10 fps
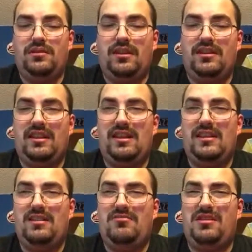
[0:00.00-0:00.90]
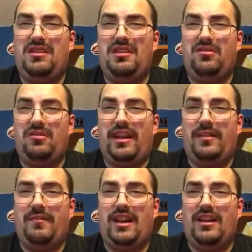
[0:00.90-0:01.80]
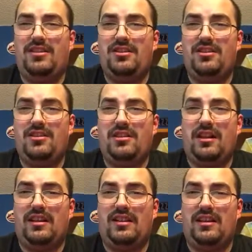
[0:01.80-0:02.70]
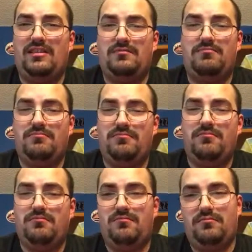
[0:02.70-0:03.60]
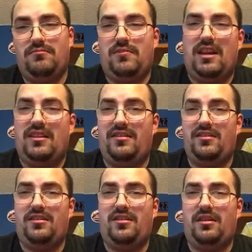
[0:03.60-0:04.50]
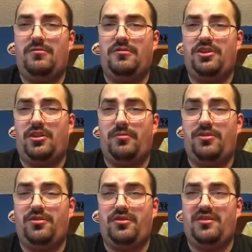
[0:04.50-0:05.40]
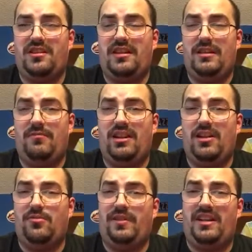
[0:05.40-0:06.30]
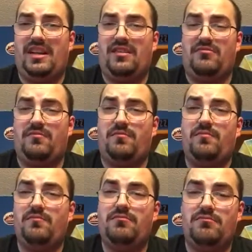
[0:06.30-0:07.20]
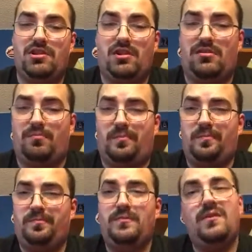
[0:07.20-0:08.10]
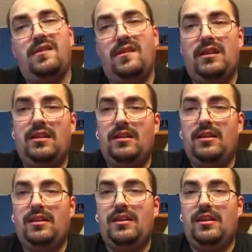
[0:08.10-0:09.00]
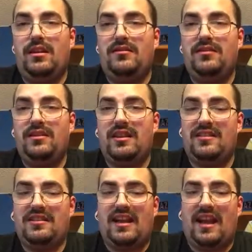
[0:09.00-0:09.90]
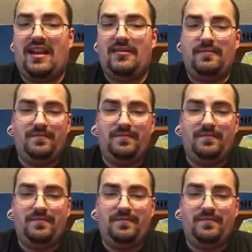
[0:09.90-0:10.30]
It was an okay match. I like that it took a couple of sharpshooters to keep Naomi down. So, that's that.